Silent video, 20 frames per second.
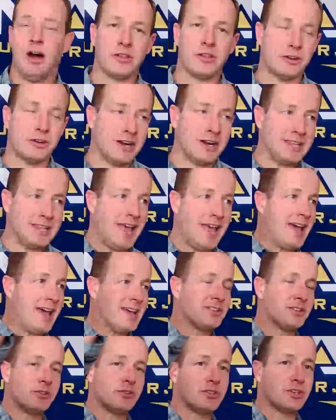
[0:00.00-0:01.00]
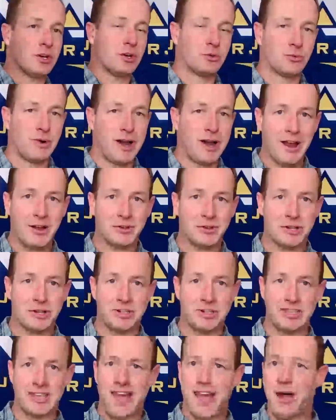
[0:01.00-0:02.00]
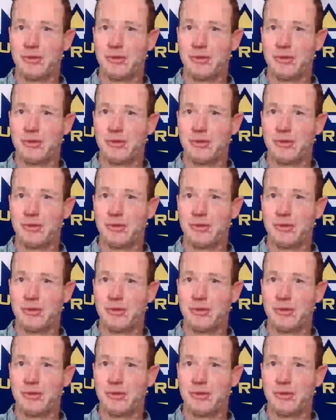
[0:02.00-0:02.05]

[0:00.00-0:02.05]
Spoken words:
Are there any hazards around on the